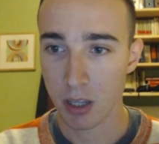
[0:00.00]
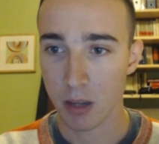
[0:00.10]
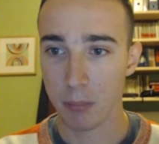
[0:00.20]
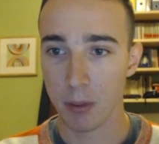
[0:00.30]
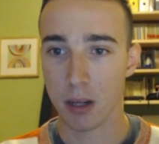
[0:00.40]

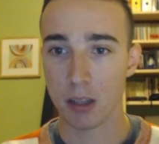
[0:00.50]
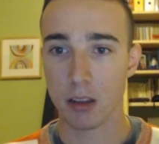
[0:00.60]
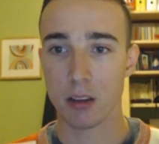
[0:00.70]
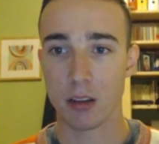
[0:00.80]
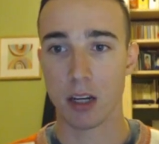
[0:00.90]

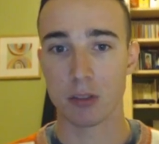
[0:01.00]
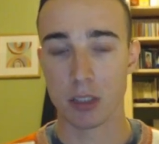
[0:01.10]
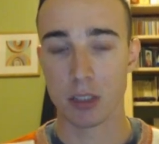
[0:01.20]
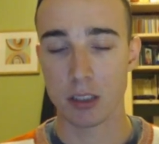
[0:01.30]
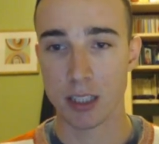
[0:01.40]
But
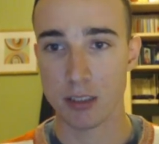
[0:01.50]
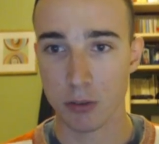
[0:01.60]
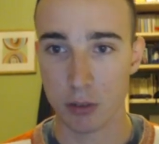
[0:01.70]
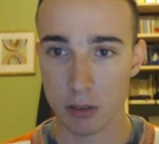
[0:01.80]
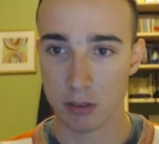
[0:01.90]
after d takes
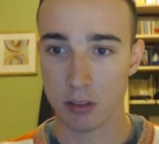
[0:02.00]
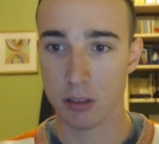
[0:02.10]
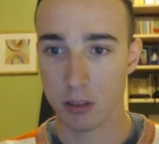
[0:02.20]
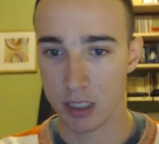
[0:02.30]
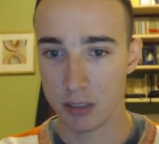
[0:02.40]

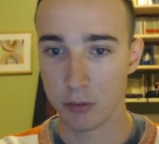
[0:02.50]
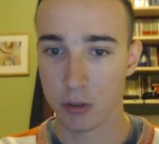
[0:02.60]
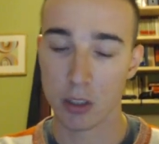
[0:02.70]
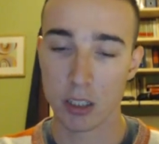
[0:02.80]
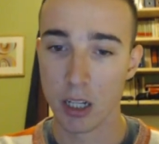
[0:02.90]

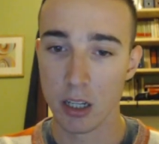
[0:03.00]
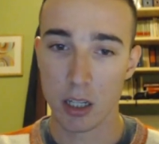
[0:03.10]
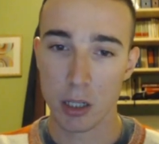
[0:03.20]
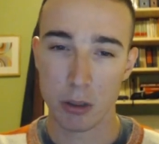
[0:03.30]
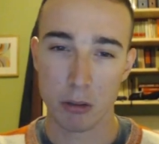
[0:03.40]
c4,
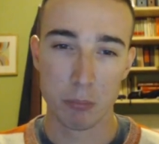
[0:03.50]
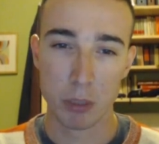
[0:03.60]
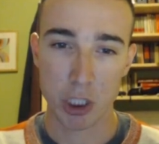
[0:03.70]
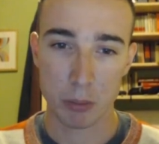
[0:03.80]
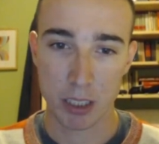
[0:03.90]
well,
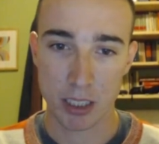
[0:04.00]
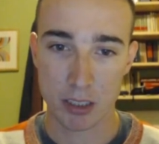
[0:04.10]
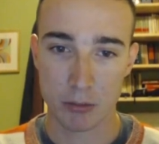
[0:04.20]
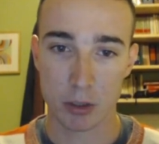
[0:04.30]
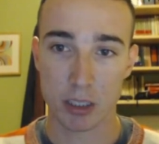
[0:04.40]
bishop
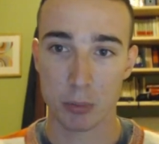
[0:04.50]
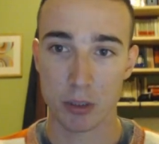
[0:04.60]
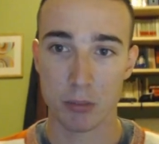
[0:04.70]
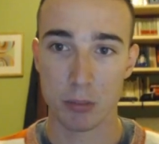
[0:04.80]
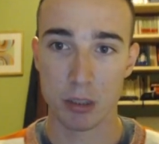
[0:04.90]
takes c4 is a
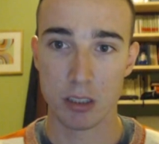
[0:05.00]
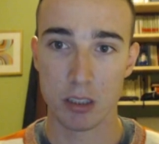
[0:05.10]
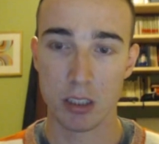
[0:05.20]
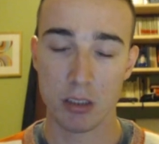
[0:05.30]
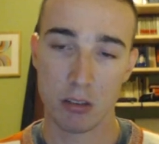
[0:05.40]

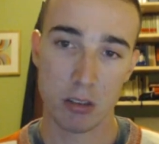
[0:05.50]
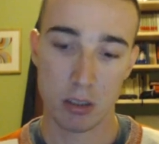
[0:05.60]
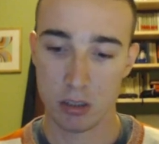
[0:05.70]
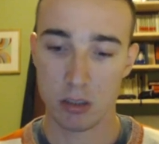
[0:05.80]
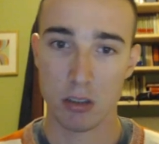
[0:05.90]
possibility
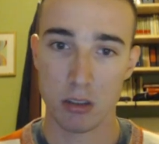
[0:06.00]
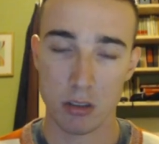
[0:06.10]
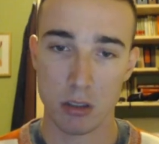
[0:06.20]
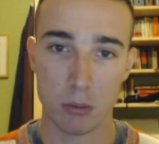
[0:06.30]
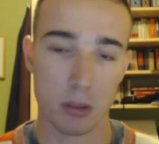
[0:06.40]

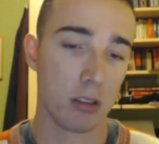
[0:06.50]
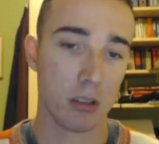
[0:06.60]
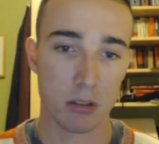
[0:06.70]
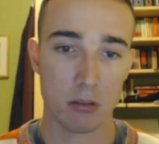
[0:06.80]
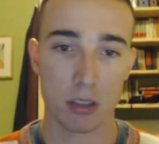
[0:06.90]
with
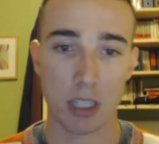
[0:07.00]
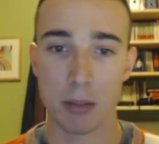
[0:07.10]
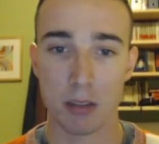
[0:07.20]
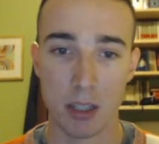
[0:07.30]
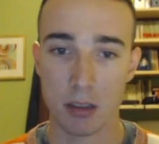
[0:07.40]

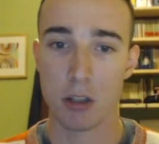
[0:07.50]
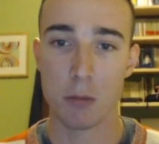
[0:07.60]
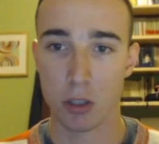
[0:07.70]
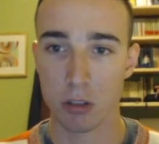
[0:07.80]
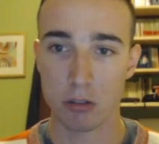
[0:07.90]
some
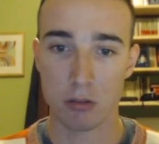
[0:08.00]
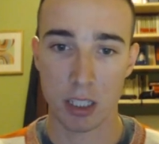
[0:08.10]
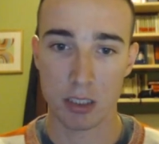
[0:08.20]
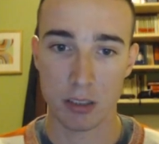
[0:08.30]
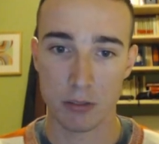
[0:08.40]
advantage, but also
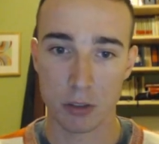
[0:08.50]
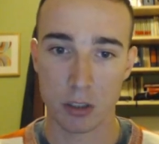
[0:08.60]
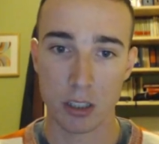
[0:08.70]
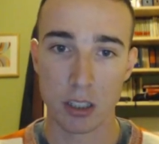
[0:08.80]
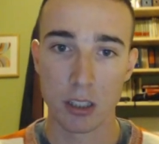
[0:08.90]
knight
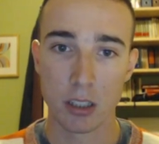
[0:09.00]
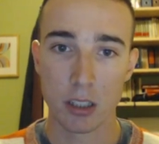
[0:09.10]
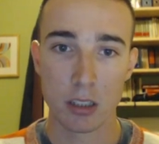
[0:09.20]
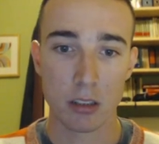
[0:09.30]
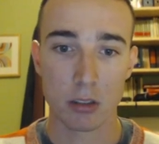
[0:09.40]
c4,
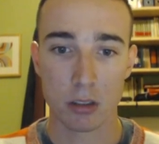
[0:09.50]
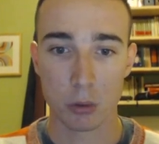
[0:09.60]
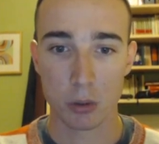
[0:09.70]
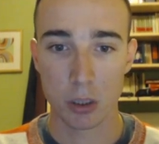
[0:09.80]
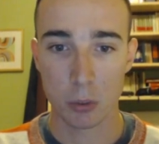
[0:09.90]

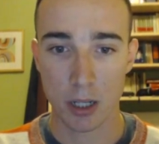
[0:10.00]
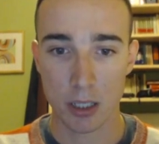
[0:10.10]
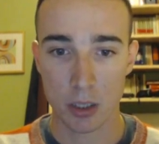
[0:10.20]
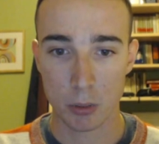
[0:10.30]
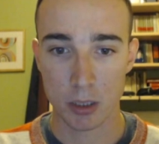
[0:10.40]
rook
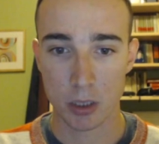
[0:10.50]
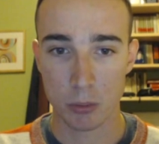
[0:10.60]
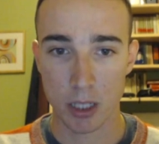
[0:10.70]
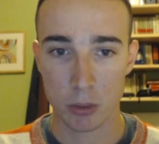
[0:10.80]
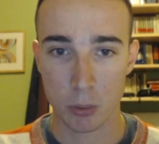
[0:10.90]
d1, queen
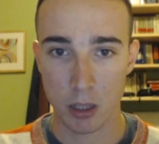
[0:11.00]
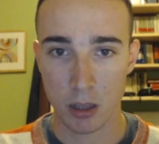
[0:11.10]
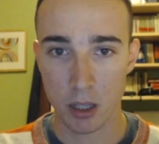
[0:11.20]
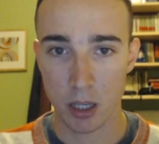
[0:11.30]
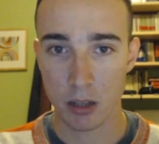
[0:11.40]

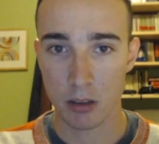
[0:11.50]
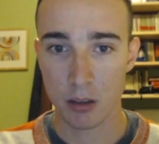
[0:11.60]
d8,